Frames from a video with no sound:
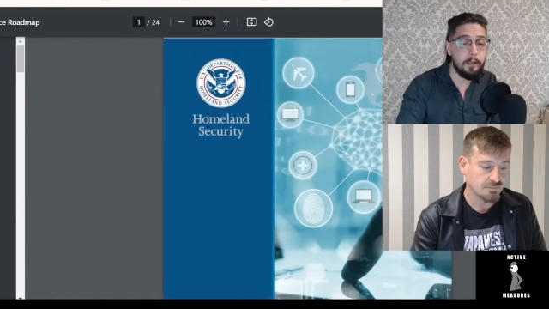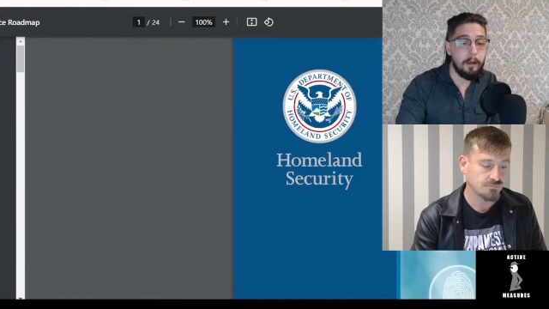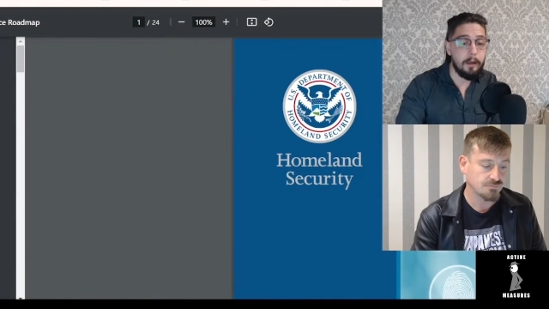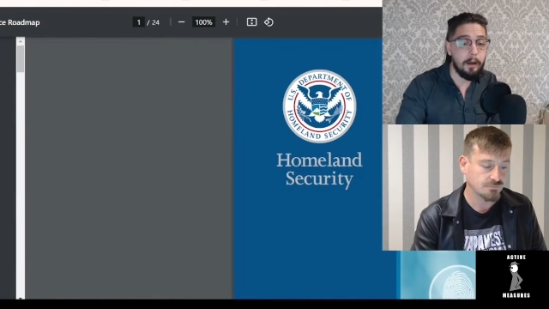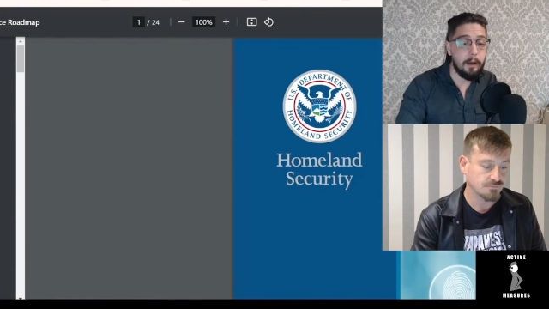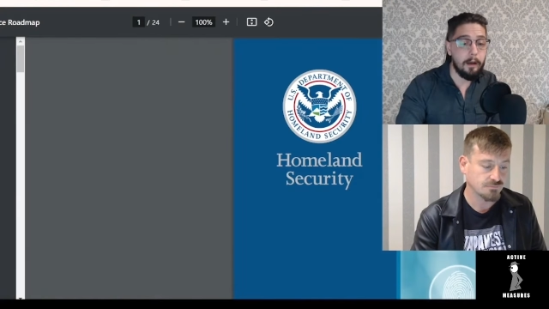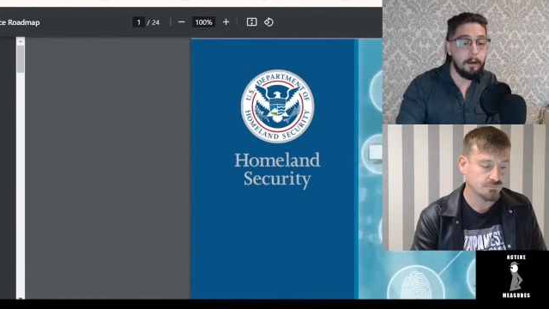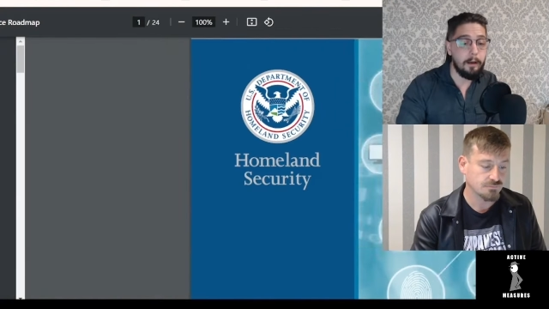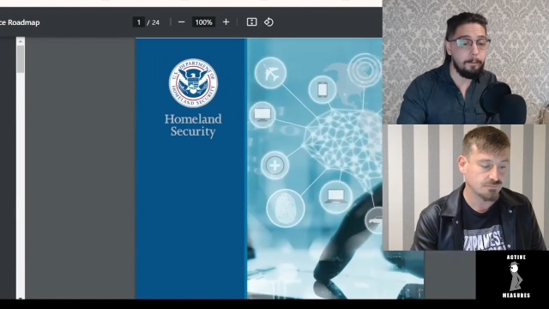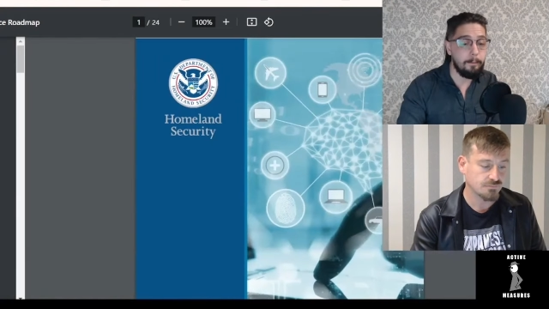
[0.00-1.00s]

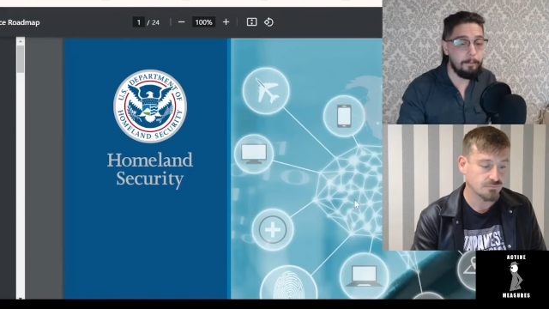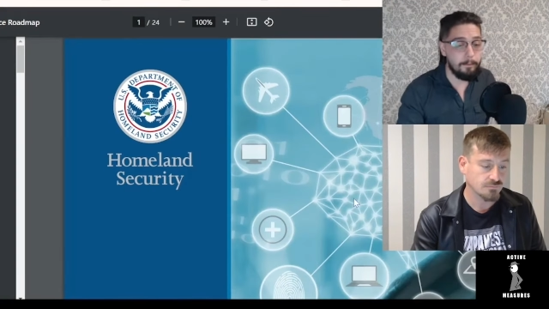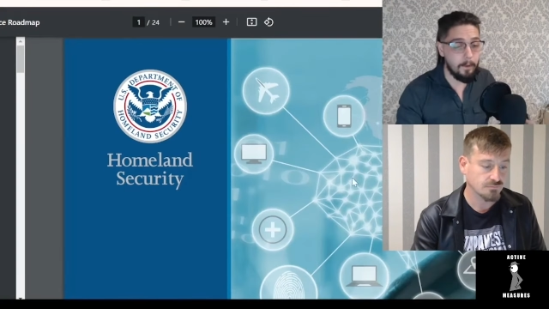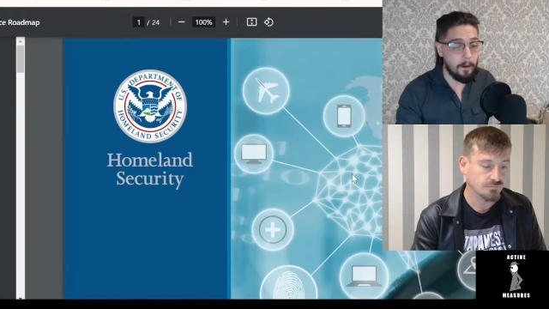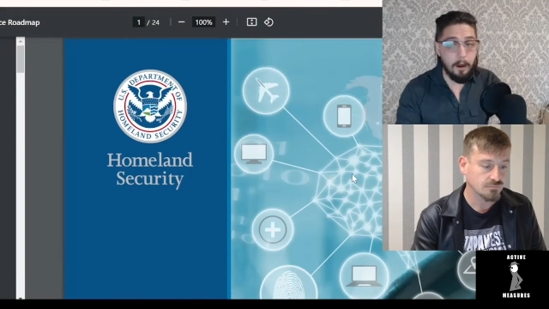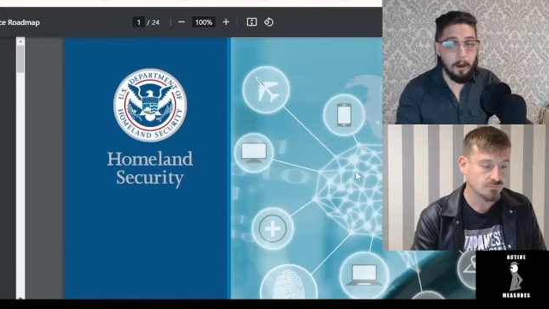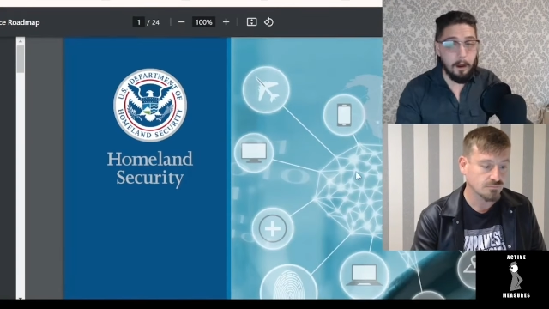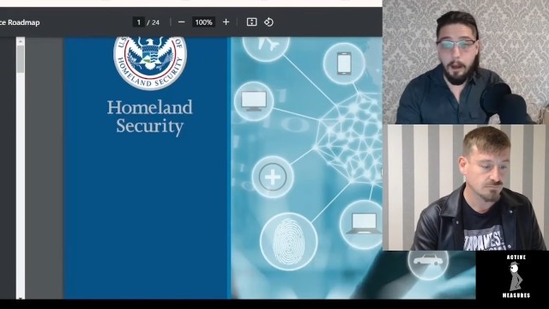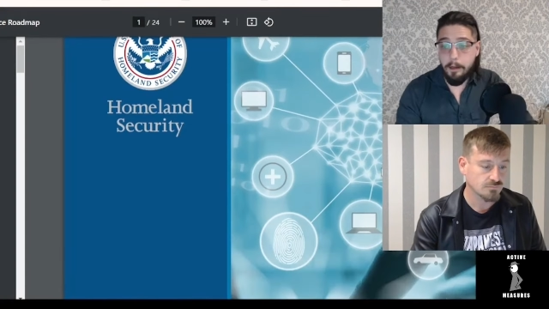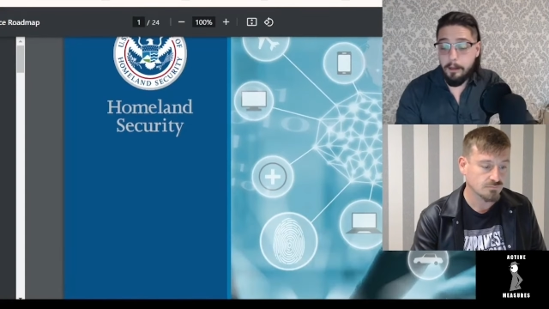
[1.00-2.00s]
Speaker 1: um,
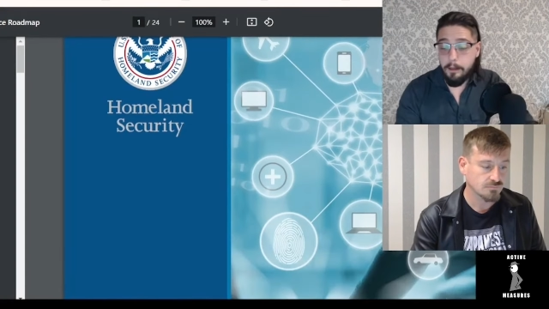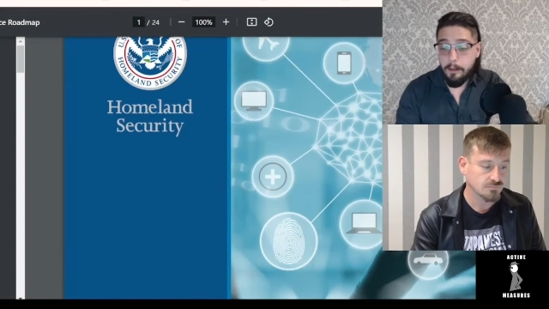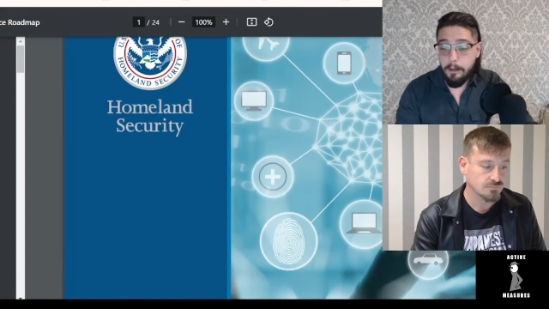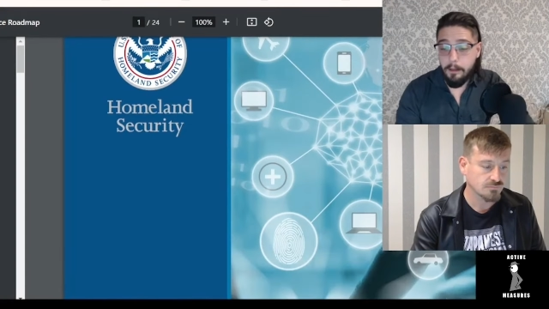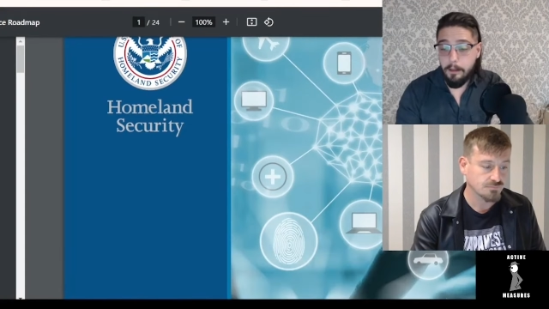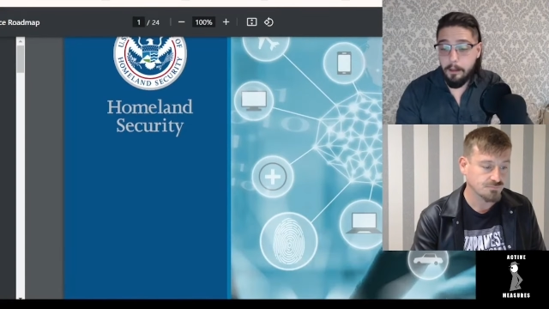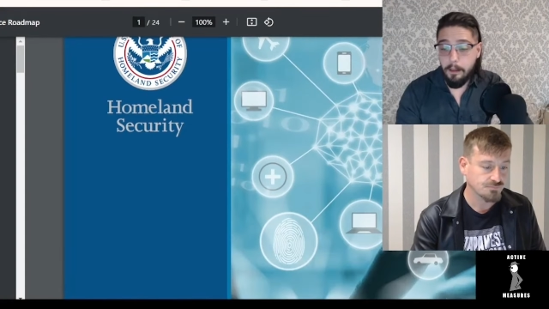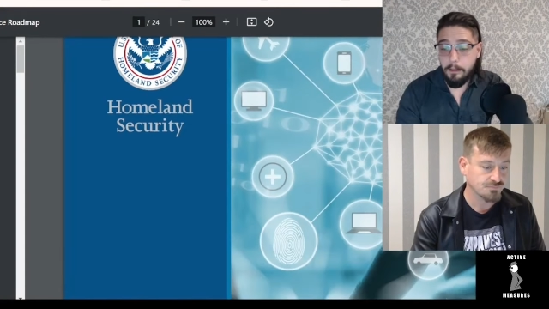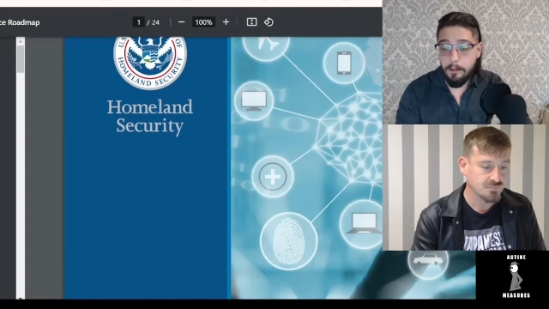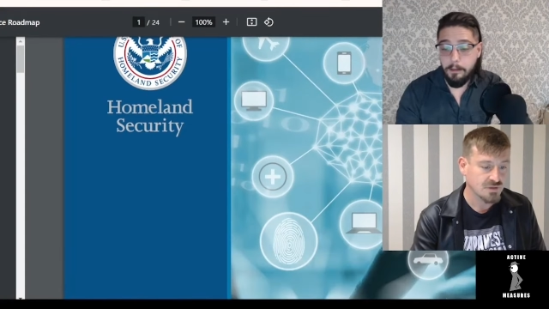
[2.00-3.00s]
on
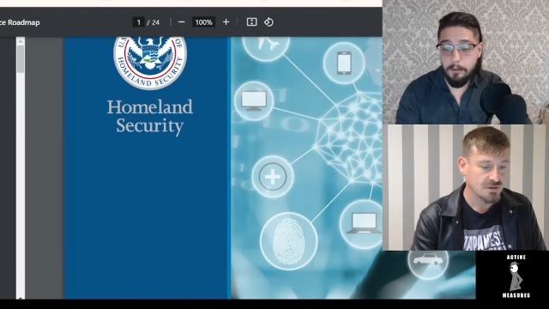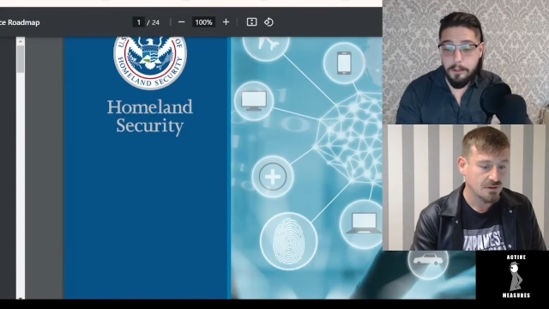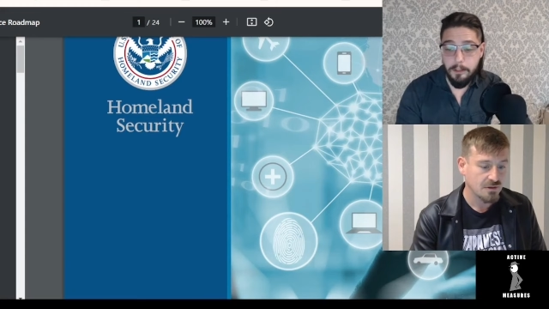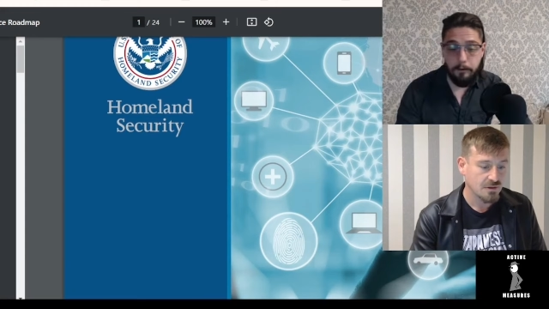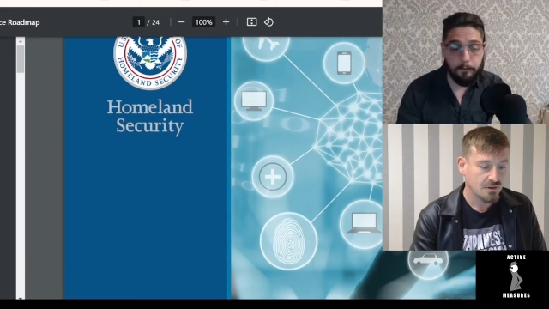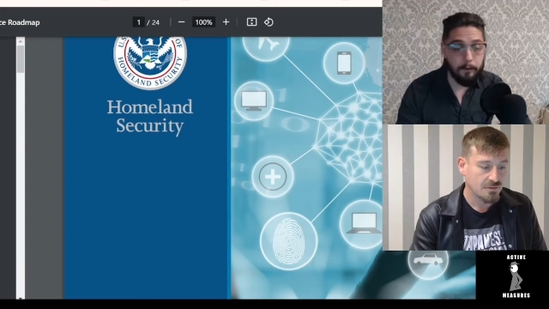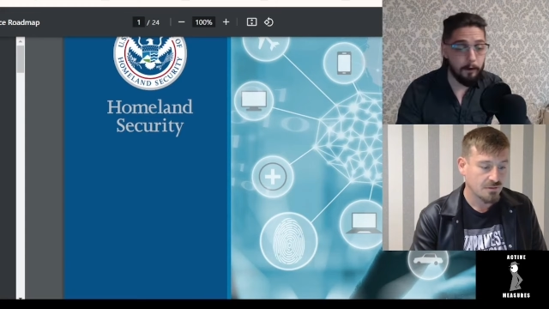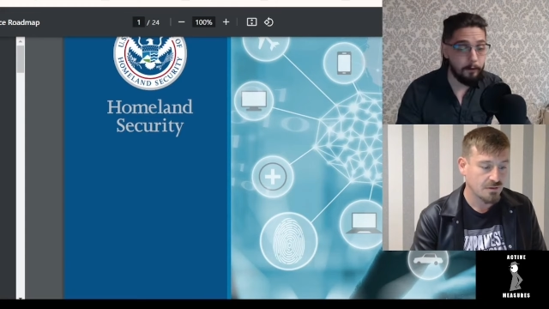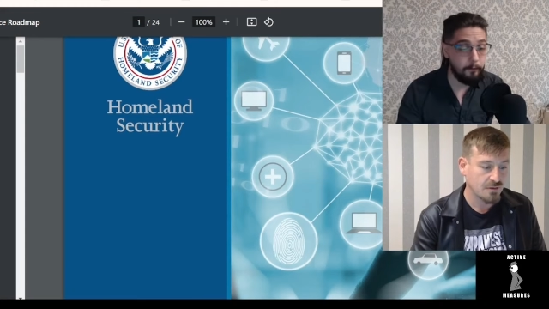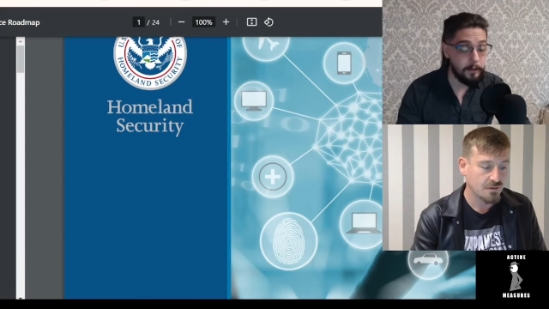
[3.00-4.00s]
the use of
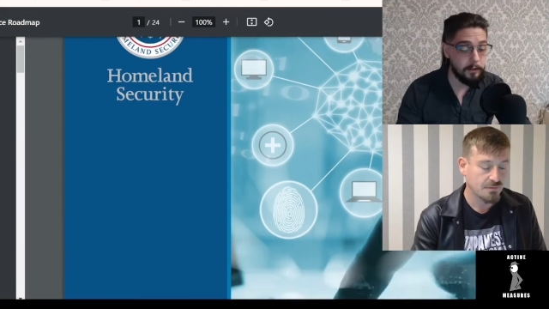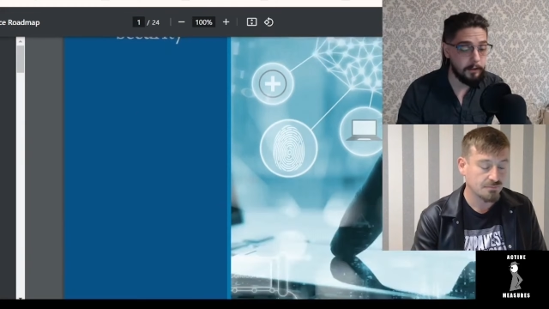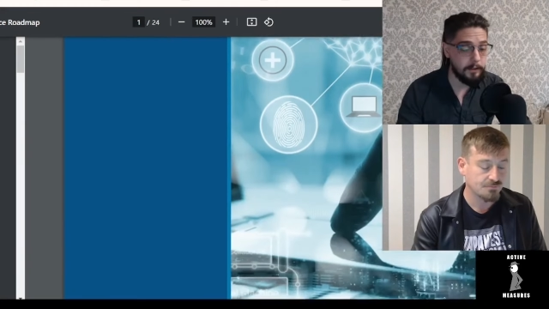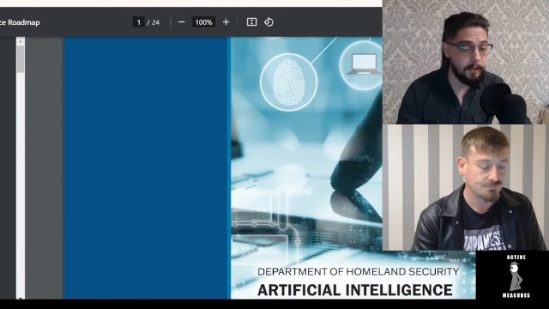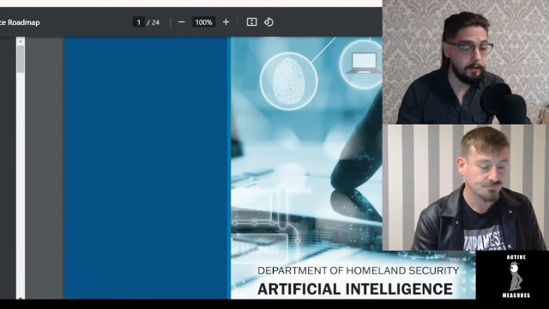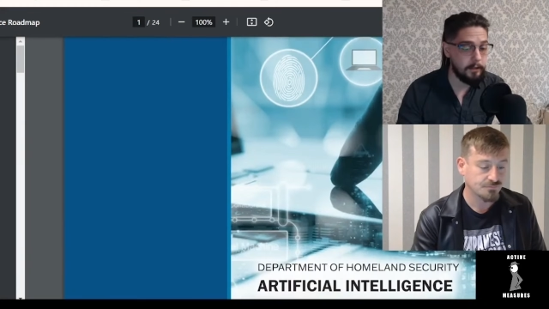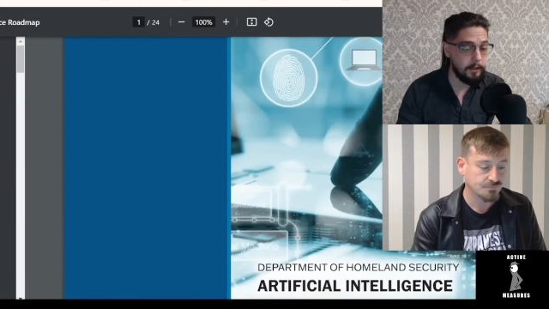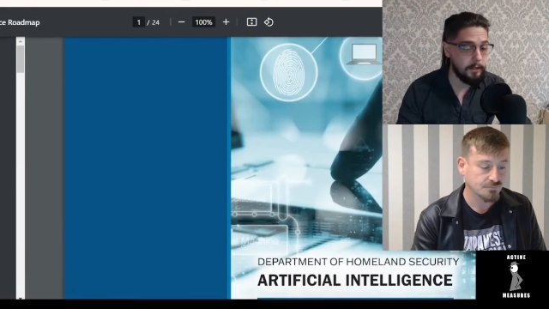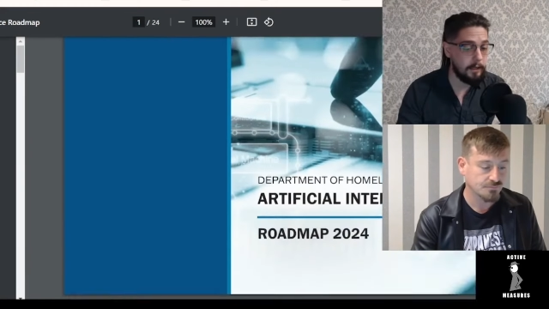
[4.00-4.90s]
artificial intelligence.